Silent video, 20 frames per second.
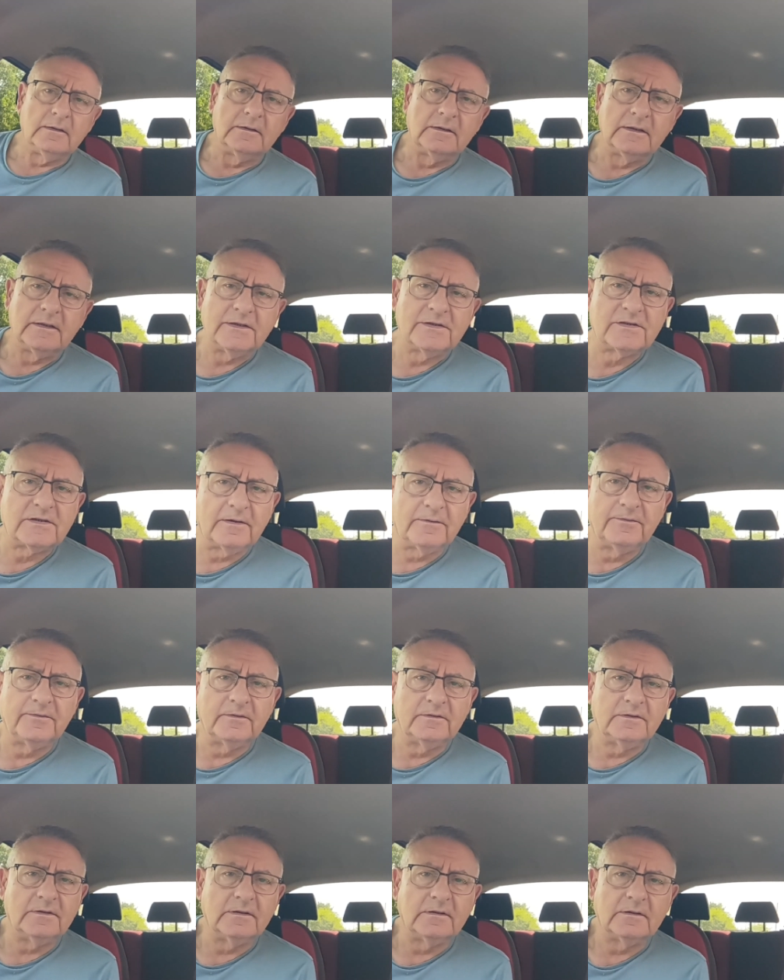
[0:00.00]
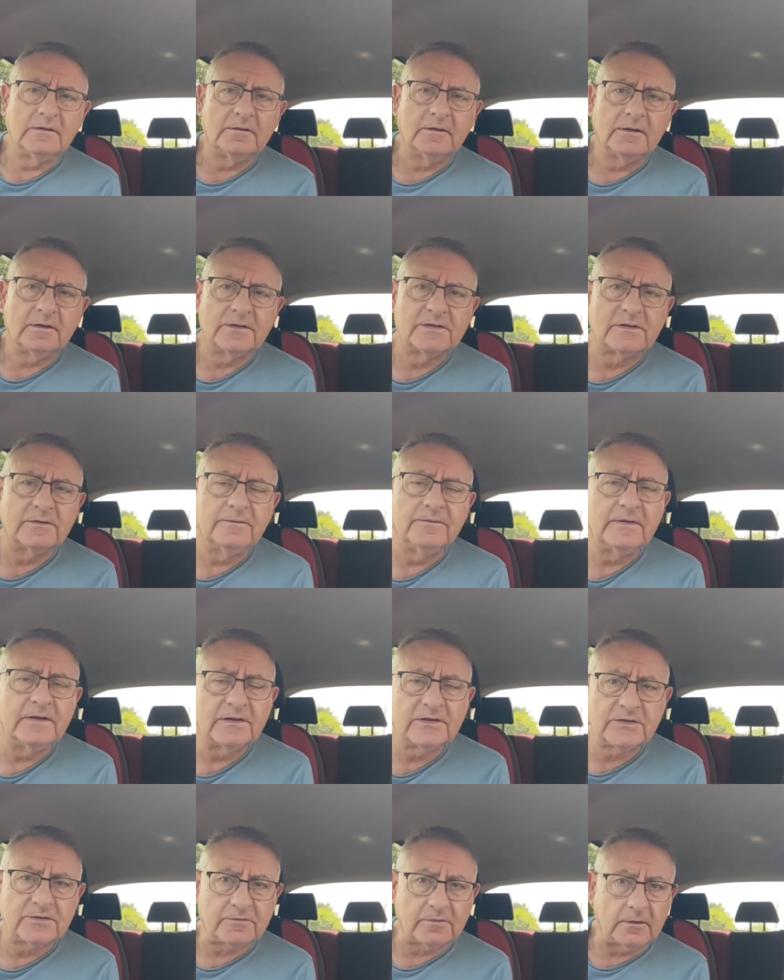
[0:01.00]
Uh, he suffered uh, a
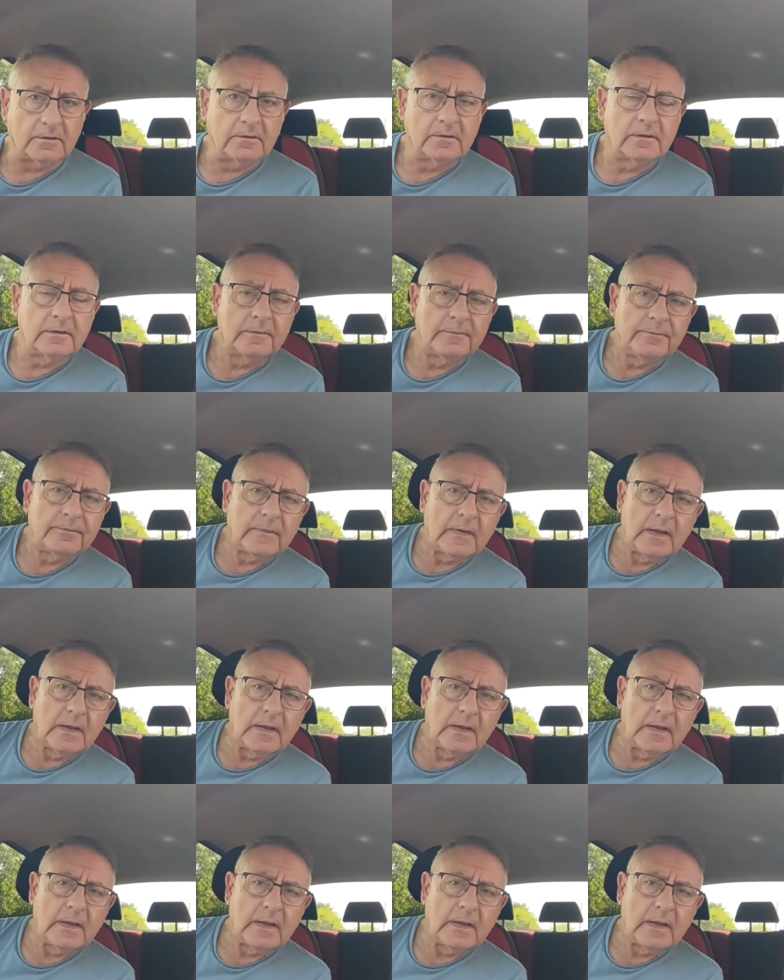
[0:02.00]
severe stroke,